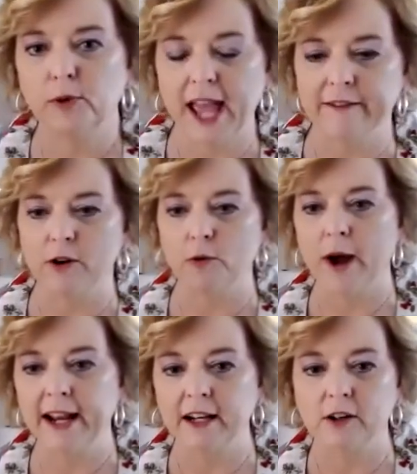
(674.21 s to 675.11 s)
We haven't
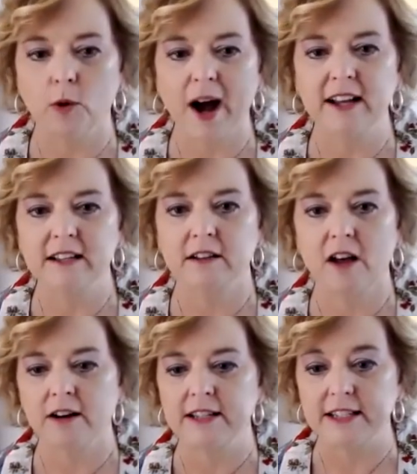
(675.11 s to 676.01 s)
waited quite as
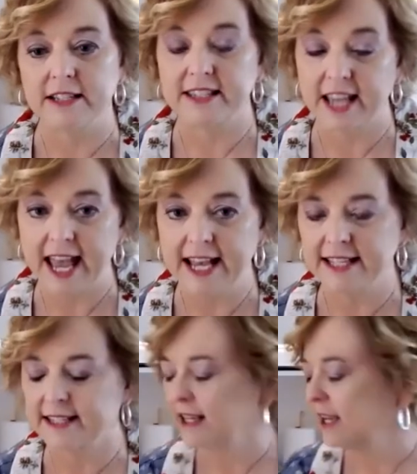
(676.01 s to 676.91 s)
long as it
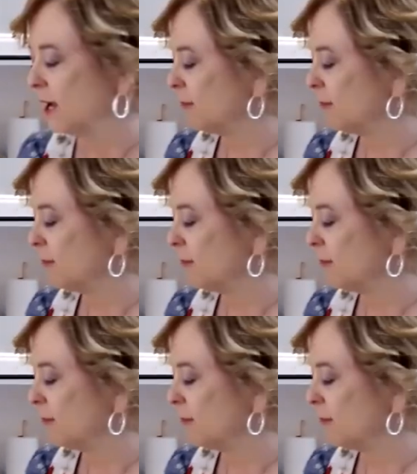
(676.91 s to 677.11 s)
says,